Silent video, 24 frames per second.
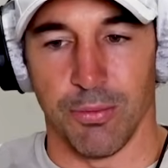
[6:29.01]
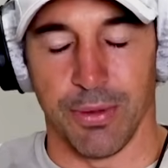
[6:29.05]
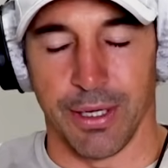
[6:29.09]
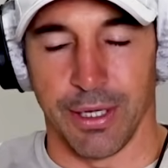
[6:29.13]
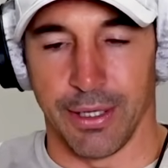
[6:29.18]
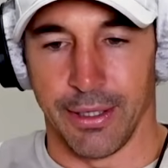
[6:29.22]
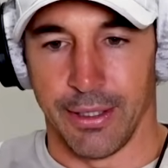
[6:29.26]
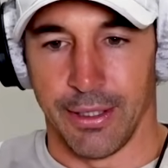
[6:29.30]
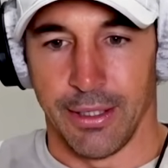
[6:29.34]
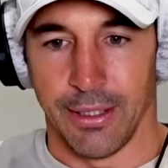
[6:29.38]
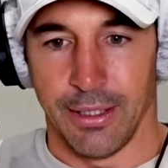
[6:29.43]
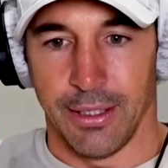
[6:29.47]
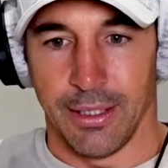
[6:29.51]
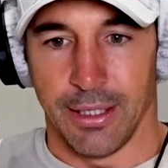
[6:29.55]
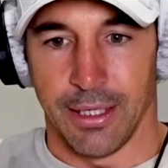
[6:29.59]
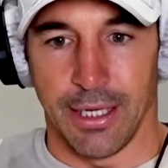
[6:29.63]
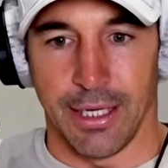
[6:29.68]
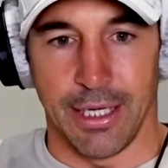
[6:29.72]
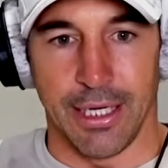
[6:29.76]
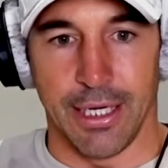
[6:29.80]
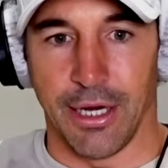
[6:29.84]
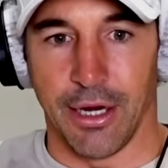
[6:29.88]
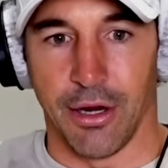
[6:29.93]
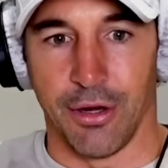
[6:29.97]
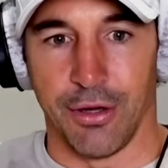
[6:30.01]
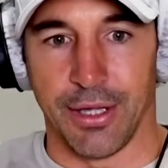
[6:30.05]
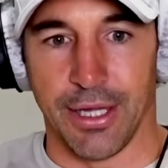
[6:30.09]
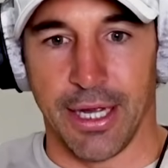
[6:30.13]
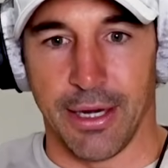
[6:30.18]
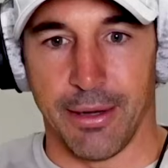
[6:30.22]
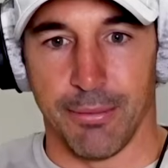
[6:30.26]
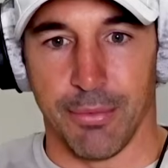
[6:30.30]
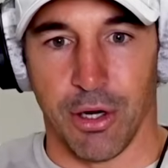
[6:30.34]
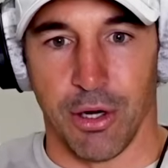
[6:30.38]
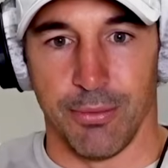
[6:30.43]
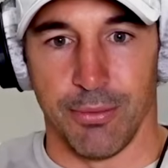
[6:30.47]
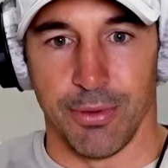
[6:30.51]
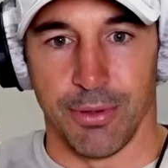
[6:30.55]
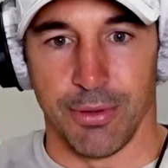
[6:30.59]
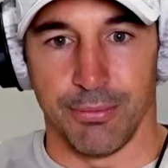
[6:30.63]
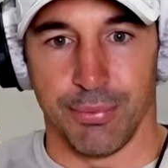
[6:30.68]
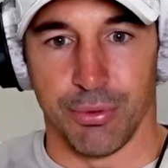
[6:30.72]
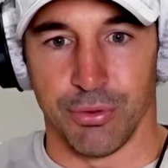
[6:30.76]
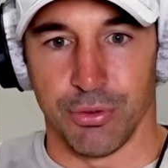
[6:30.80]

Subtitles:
But he owned that moment,